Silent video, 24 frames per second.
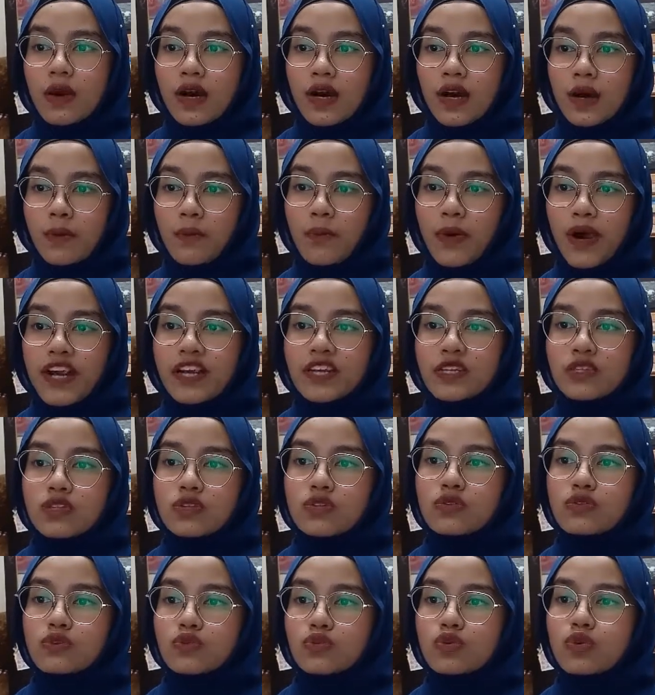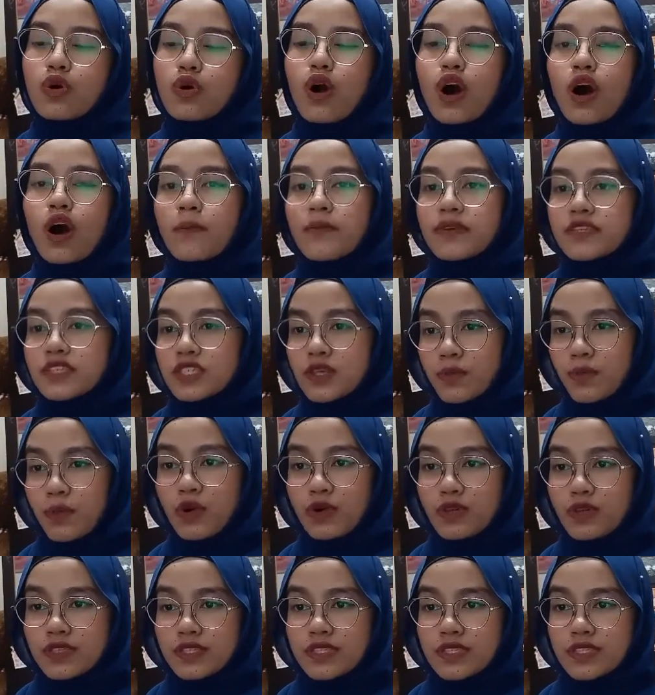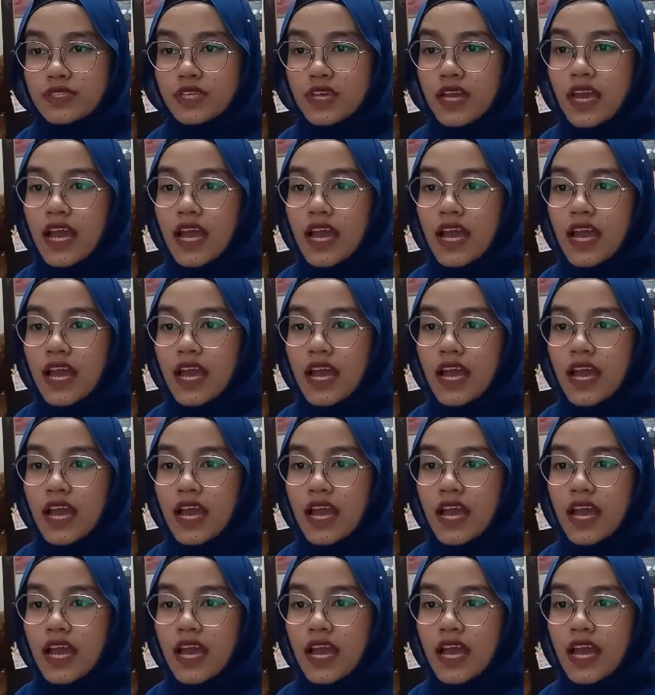apart to opposite poles,